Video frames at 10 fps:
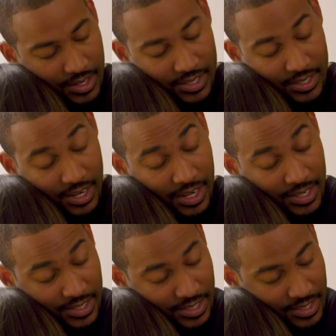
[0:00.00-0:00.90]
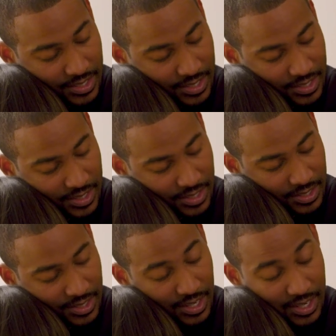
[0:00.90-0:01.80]
is us.
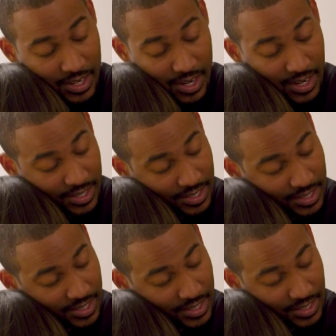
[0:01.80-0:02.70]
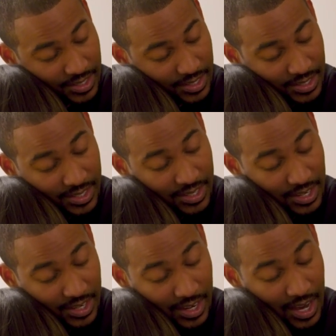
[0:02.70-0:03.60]
And us
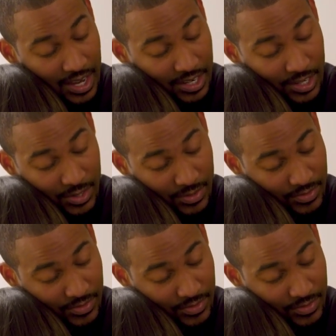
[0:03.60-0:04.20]
saying I do.